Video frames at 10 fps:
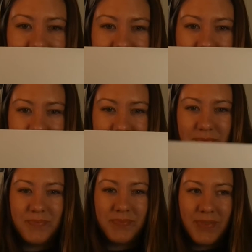in half.
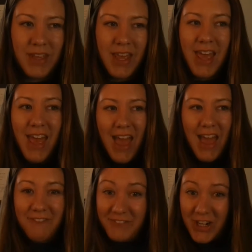
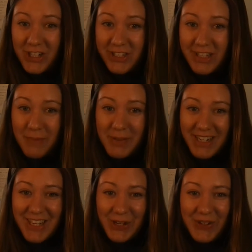First, I'm going to
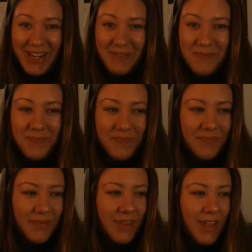decorate it.
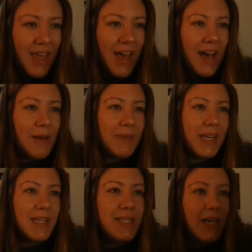I'm
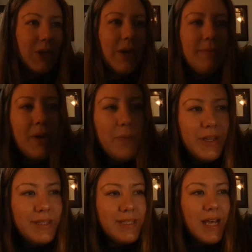going to decorate my
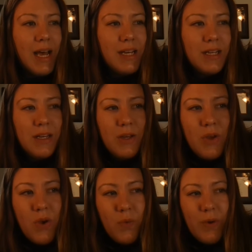wind sock
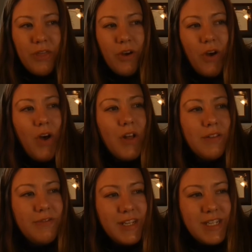with all
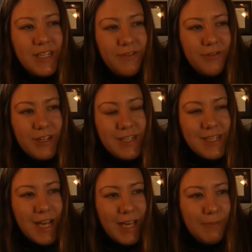of the different
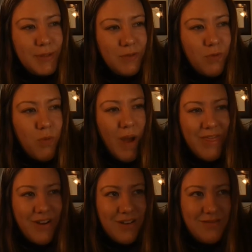types of
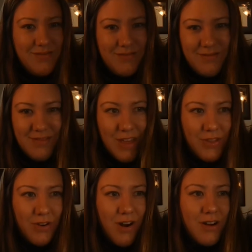weather that
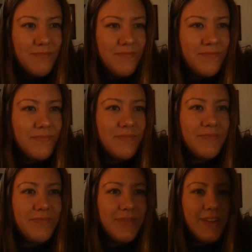there are.
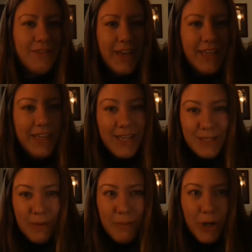If I can get
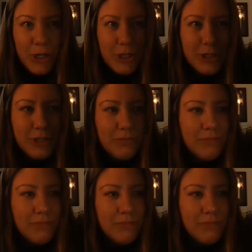my markers.